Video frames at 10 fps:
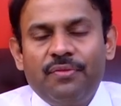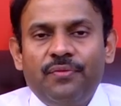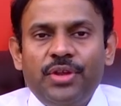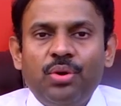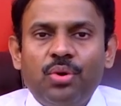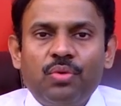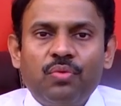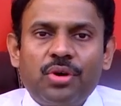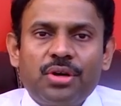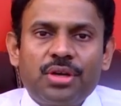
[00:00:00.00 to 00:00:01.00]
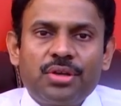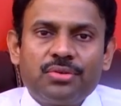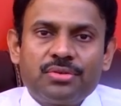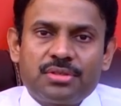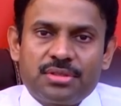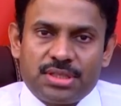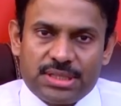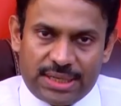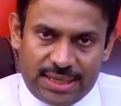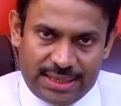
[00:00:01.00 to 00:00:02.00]
We don't want you
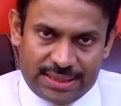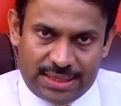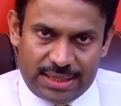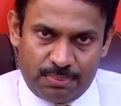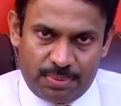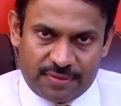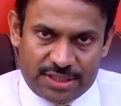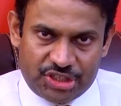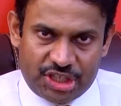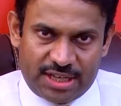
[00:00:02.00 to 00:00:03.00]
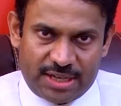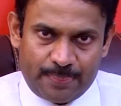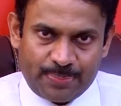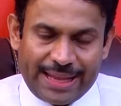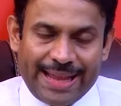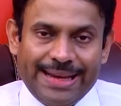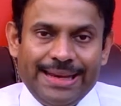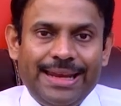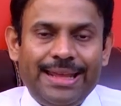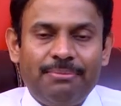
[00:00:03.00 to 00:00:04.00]
sitting in the tip of the chair
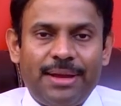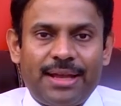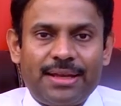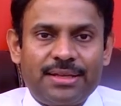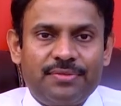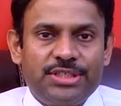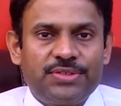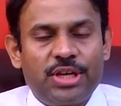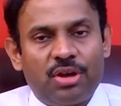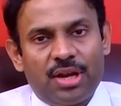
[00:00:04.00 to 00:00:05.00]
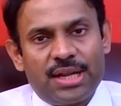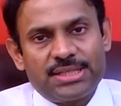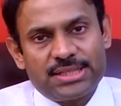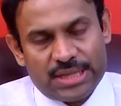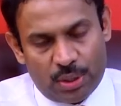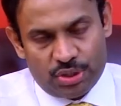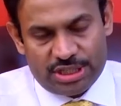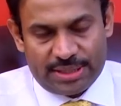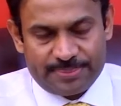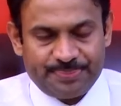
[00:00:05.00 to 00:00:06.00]
and leaning back, which we call as
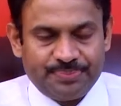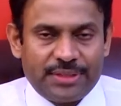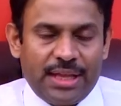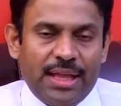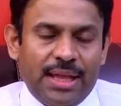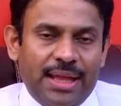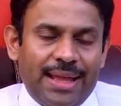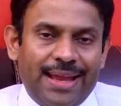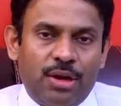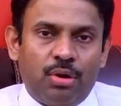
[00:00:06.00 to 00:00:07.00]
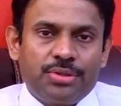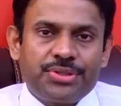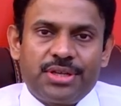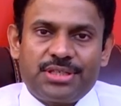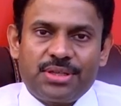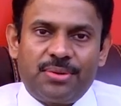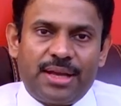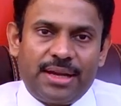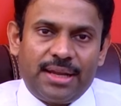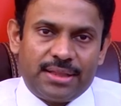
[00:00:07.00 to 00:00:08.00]
slouching. And also it's a good
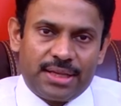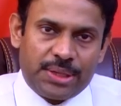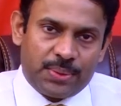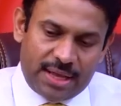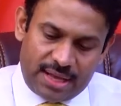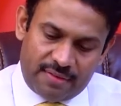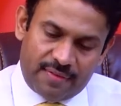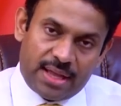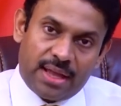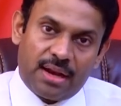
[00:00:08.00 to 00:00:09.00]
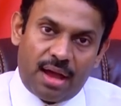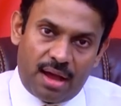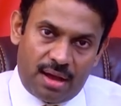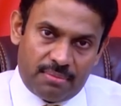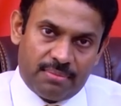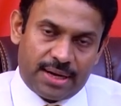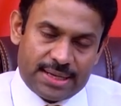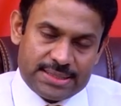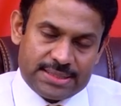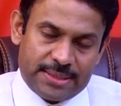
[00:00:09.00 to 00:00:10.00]
idea that you have an
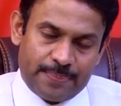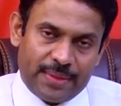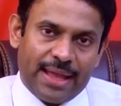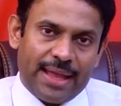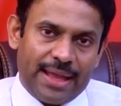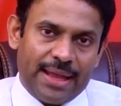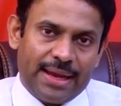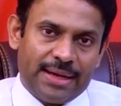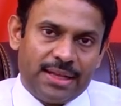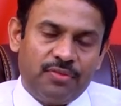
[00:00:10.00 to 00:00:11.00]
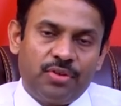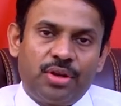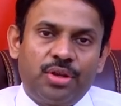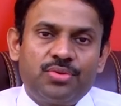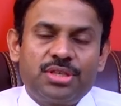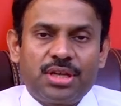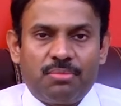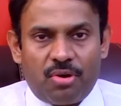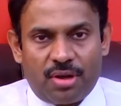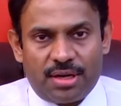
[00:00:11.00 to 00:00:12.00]
armrest. And if you're using a
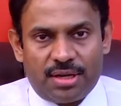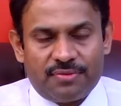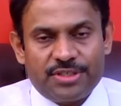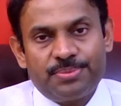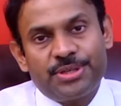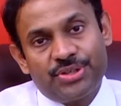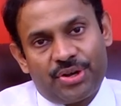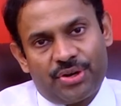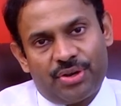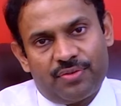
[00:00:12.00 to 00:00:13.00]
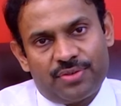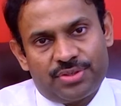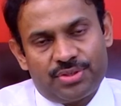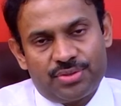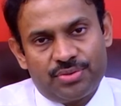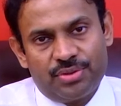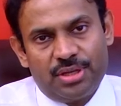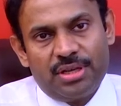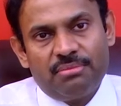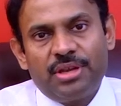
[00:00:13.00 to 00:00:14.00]
monitor, which majority of us do,
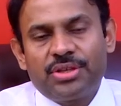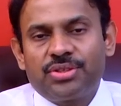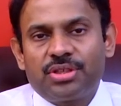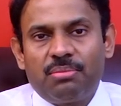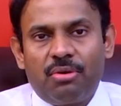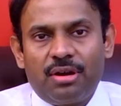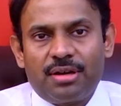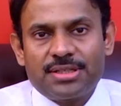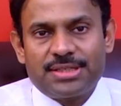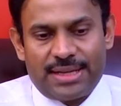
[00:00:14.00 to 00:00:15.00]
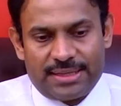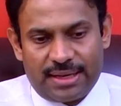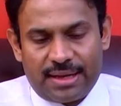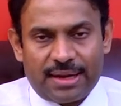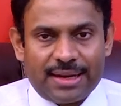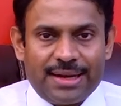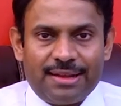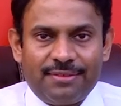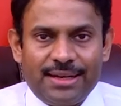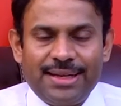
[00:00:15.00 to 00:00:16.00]
make sure the monitor is at the correct
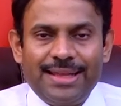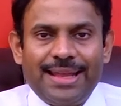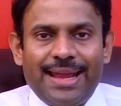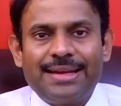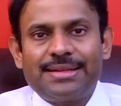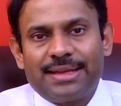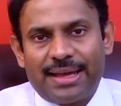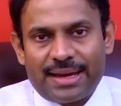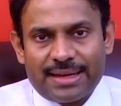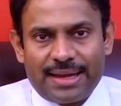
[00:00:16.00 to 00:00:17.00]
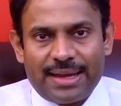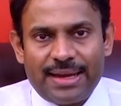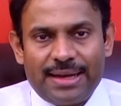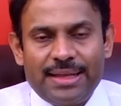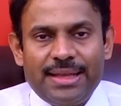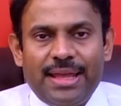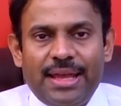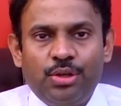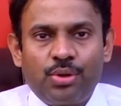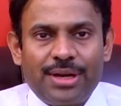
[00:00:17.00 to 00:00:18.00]
level and at the correct height,
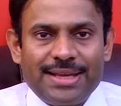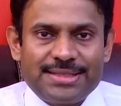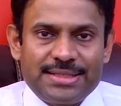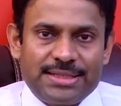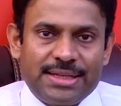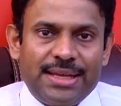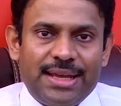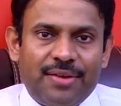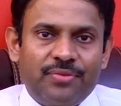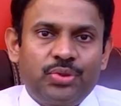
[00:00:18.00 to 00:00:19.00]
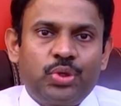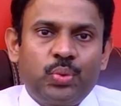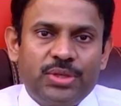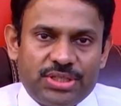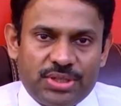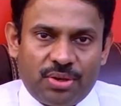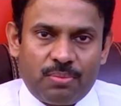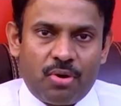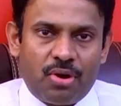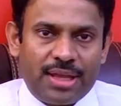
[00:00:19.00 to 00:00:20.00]
and you don't essentially have to twist your
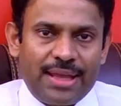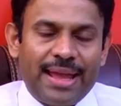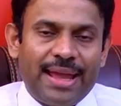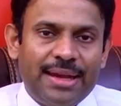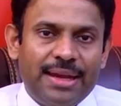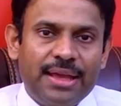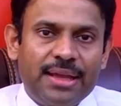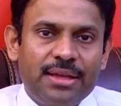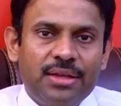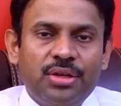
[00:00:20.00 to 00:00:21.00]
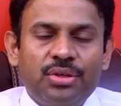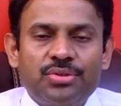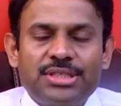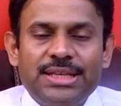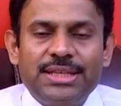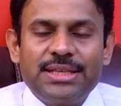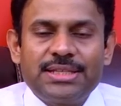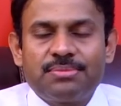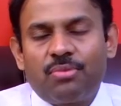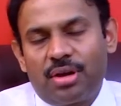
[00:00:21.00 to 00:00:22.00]
body and neck to see
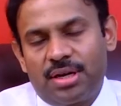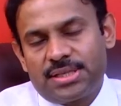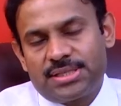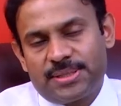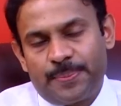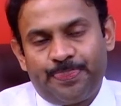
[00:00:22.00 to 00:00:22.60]
these monitors.